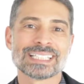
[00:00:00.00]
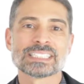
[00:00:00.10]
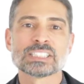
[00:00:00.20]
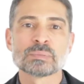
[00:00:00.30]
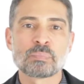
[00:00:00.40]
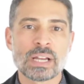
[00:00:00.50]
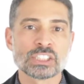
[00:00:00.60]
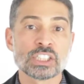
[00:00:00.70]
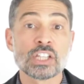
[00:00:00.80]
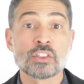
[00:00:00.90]

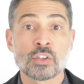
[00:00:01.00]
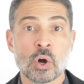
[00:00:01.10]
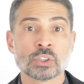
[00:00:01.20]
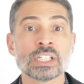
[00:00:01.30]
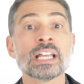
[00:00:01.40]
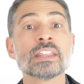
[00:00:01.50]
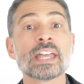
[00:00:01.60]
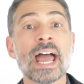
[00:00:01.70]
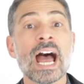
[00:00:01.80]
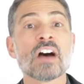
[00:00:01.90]
especially those
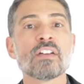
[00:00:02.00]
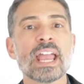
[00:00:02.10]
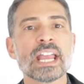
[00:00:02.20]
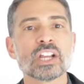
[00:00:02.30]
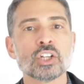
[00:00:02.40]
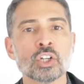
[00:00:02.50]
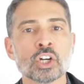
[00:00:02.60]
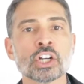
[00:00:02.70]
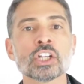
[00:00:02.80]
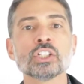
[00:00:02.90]
that have a
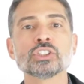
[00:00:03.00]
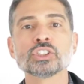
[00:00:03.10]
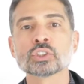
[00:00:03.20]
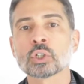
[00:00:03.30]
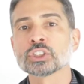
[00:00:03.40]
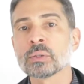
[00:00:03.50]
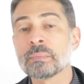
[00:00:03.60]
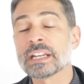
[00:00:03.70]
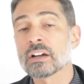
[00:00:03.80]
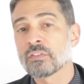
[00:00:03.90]
good social
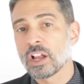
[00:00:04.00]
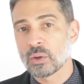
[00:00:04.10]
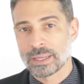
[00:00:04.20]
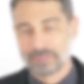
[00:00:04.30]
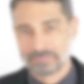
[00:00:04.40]
media following.